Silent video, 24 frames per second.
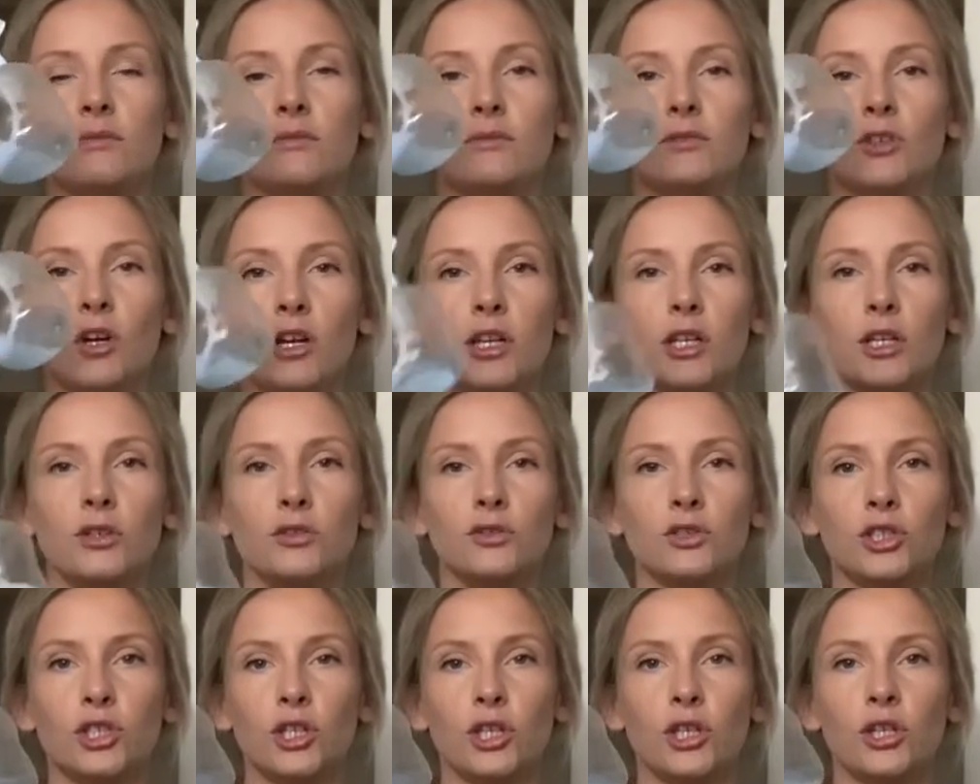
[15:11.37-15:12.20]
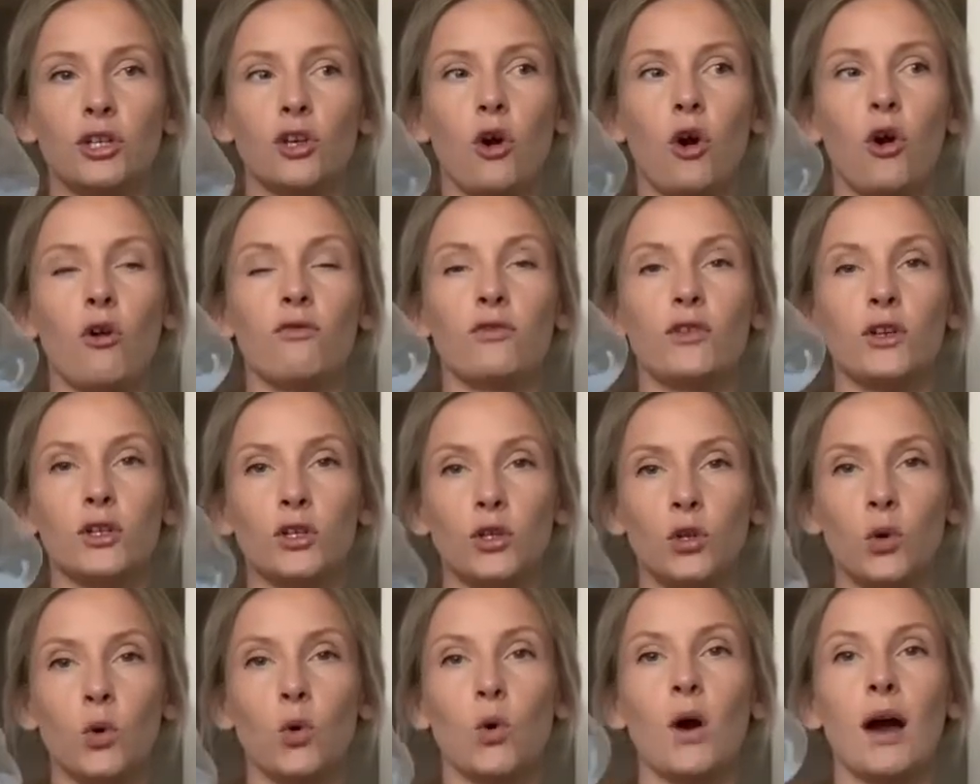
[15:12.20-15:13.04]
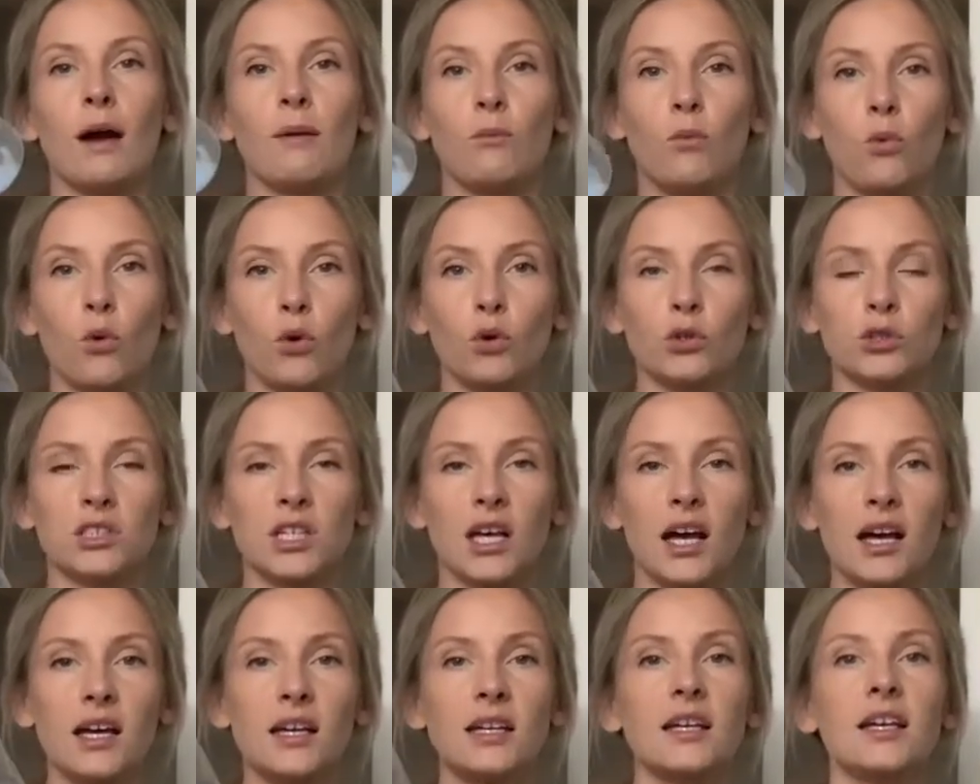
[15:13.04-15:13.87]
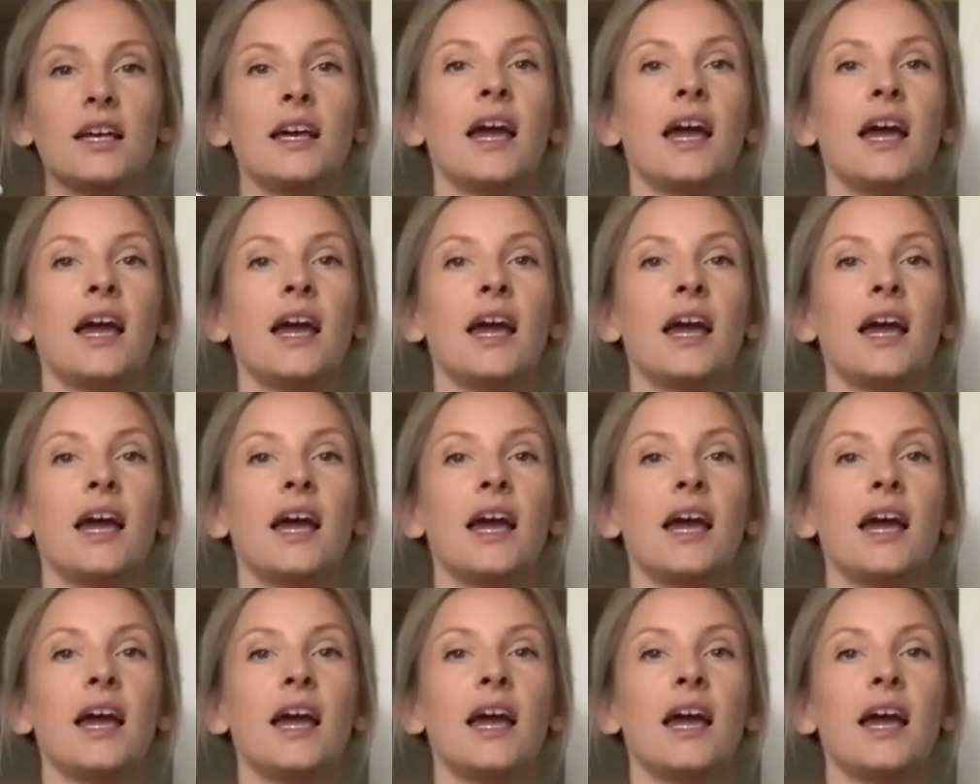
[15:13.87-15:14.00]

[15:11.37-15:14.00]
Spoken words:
dilution of Lenore and water,